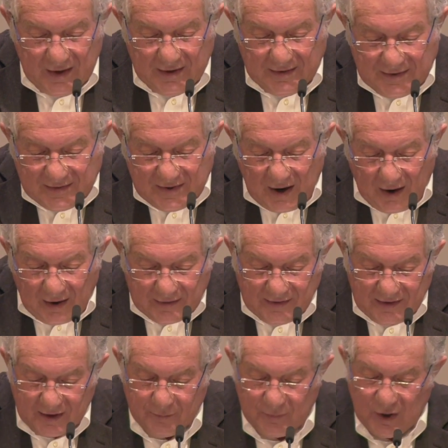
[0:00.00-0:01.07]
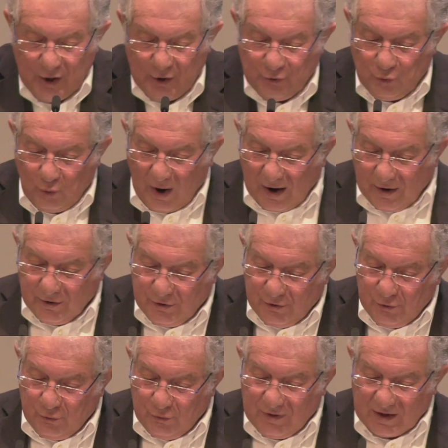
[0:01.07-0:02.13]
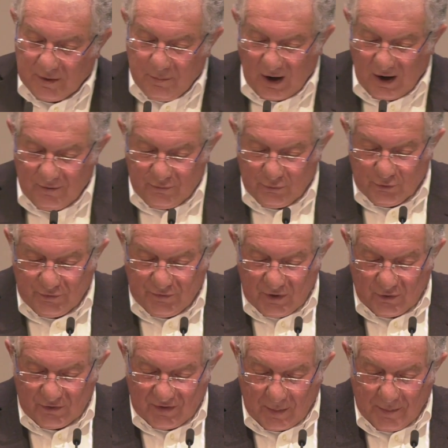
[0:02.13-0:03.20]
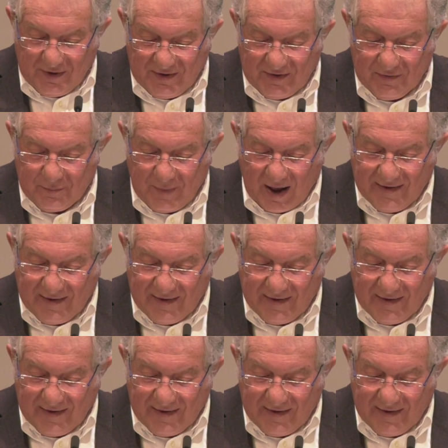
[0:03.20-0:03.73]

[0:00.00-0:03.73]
It is hard, then, to argue that Balfour's philosemitism,